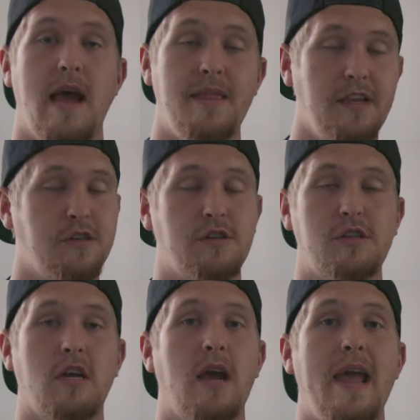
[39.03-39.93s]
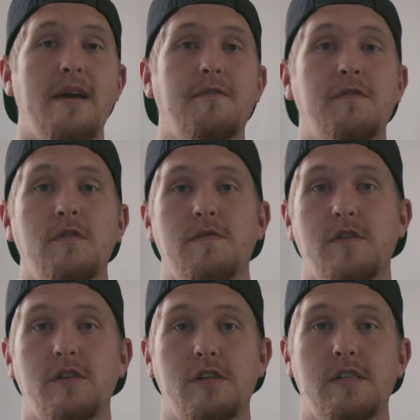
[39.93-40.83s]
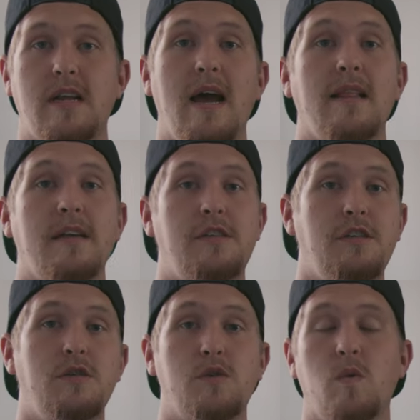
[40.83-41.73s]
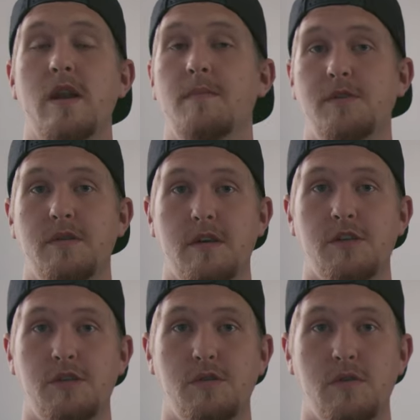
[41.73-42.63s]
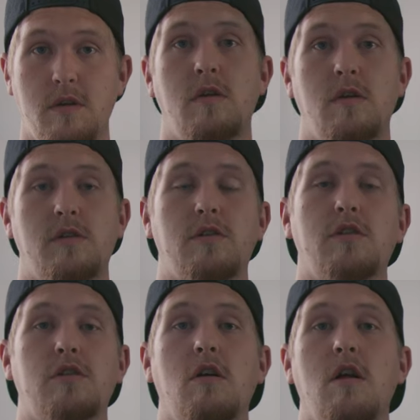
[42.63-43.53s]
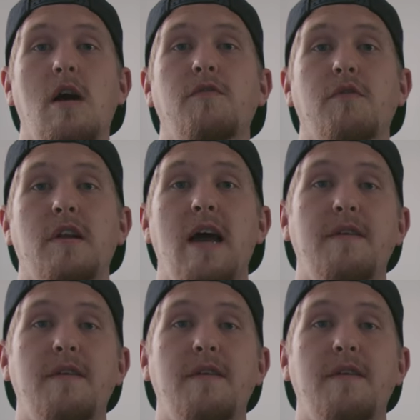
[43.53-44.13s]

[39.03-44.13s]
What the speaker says: And these are just a handful of versions that I like to use when I'm doing a shoot. So to start off, we're gonna